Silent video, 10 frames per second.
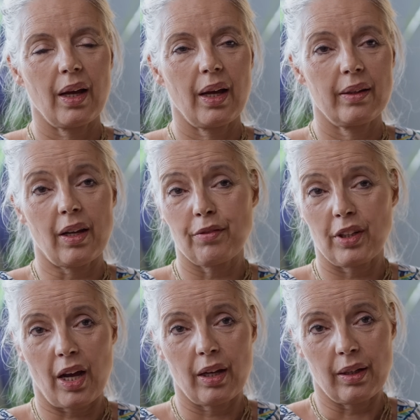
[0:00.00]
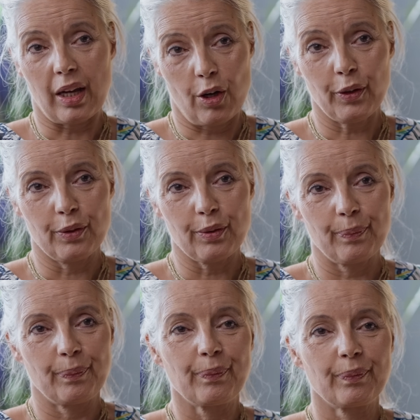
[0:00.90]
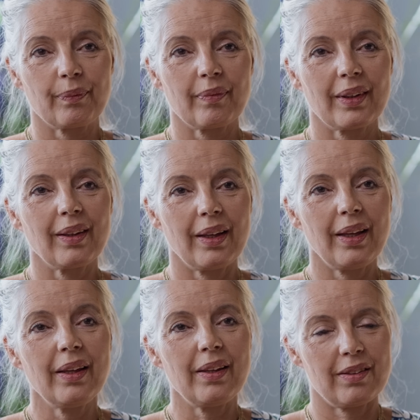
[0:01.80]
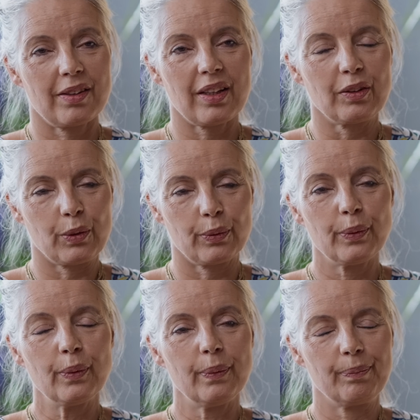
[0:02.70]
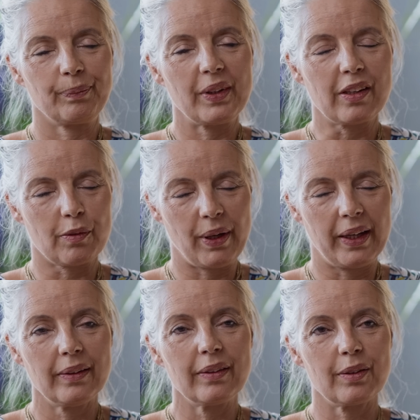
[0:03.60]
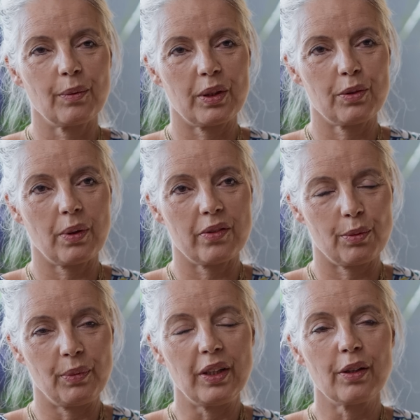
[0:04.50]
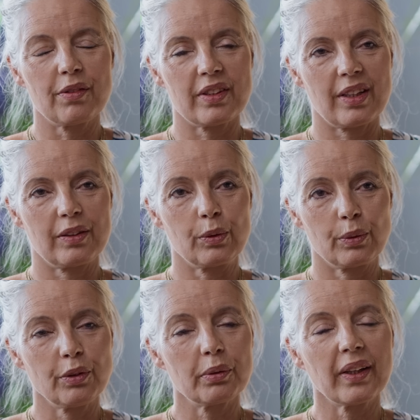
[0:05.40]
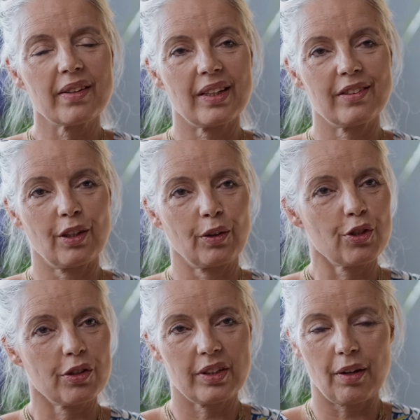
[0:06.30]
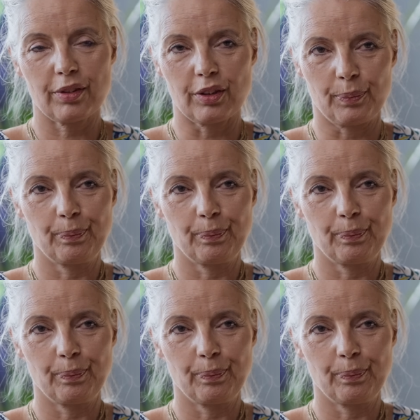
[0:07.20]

and after I learned, he is a Sadguru. He explained what was the meaning of a Sadguru during a satsang, just after.